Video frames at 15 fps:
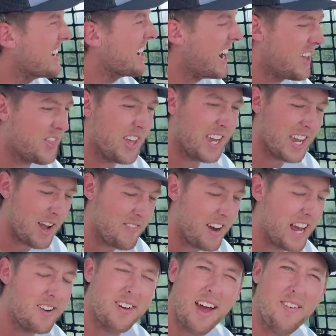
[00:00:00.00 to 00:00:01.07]
I think I
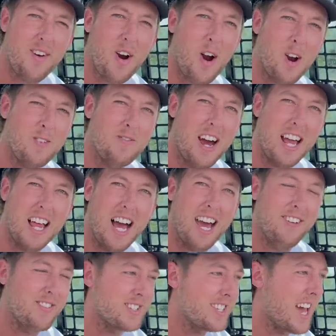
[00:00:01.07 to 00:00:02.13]
might have ever heard in my
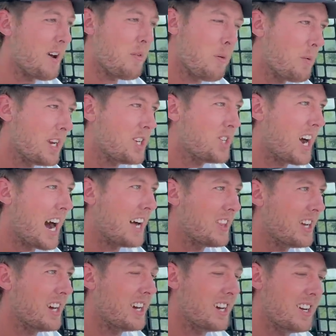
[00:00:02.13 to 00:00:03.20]
life is that when we shot
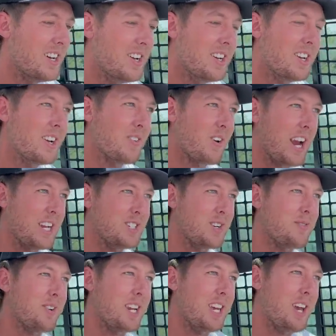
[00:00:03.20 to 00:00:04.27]
the Ranger
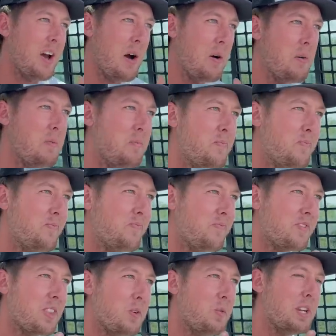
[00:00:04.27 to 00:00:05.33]
video,
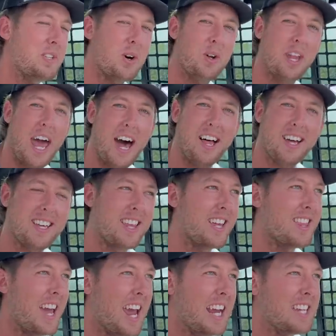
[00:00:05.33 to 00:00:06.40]
we told Alec that
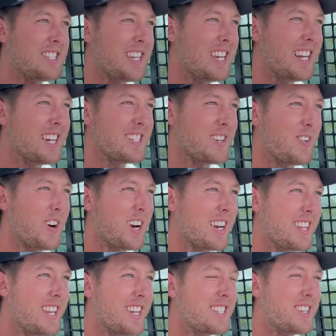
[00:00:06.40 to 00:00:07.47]
the AC doesn't work
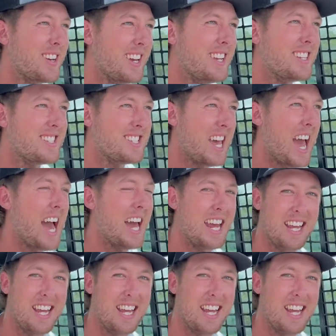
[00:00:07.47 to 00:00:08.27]
in this, so he sat